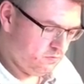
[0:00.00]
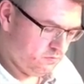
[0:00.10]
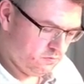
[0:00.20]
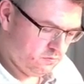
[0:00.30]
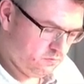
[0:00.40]

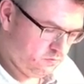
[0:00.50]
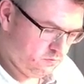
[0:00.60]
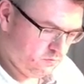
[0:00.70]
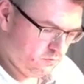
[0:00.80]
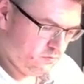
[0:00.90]

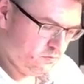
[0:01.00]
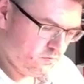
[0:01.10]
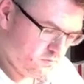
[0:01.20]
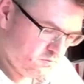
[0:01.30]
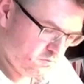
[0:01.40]

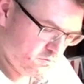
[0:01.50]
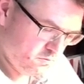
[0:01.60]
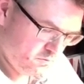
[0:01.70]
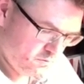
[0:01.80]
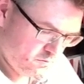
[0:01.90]

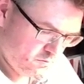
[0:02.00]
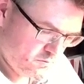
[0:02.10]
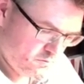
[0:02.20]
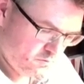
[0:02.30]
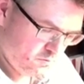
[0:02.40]

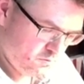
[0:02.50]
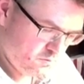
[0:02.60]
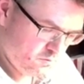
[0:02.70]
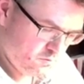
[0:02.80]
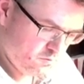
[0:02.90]

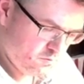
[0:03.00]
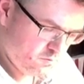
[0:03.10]
Nothing is said.